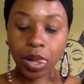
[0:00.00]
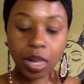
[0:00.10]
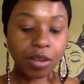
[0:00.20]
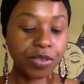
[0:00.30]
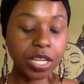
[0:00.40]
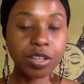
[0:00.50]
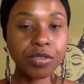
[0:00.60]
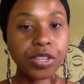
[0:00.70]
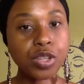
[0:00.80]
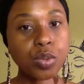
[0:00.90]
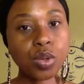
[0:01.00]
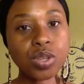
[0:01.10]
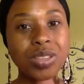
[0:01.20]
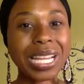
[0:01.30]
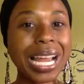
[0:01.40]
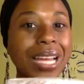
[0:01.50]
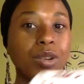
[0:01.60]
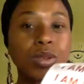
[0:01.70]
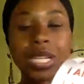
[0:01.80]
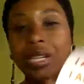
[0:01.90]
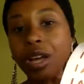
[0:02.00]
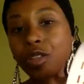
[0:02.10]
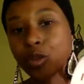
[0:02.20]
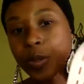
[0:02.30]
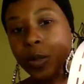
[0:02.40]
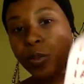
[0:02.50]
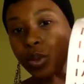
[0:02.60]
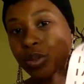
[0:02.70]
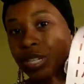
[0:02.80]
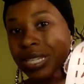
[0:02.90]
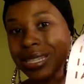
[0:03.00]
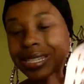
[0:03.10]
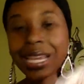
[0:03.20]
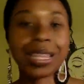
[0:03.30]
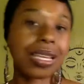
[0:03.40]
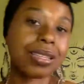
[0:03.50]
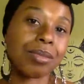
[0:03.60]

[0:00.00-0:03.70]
of an individual, so that I don't need other people to say this.